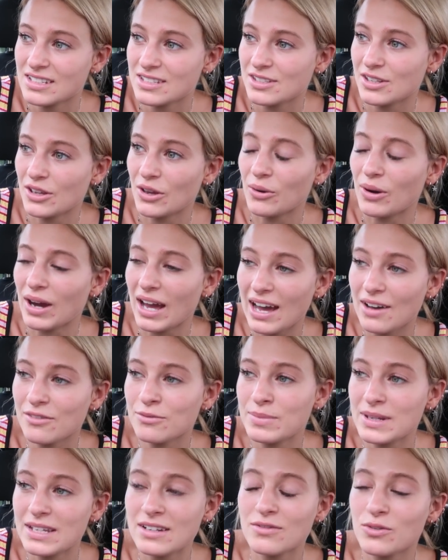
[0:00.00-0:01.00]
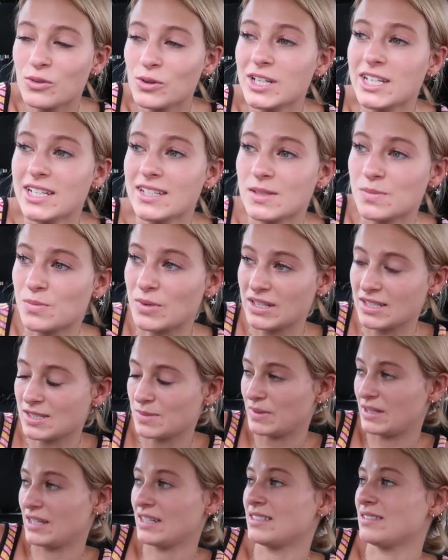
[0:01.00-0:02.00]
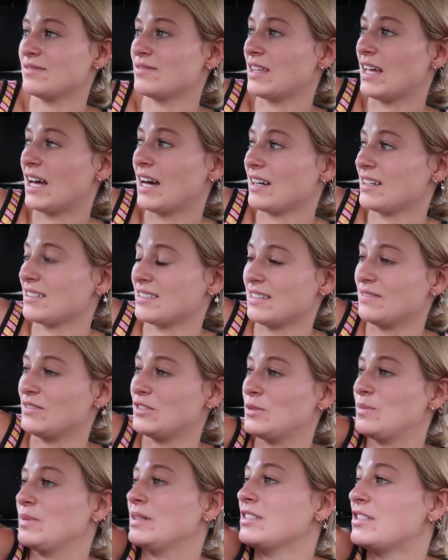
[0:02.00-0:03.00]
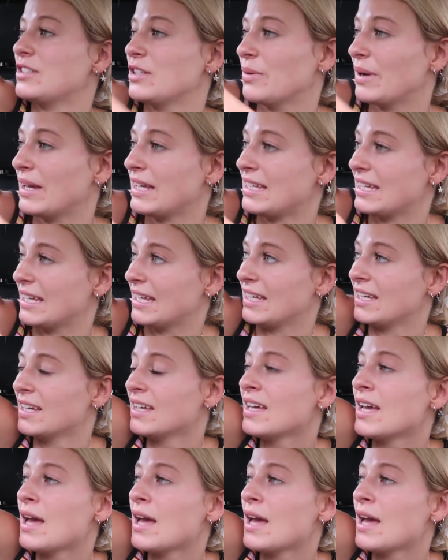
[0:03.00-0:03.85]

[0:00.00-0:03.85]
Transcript: so I have been avoiding sprints because of that, because they've just been too achy.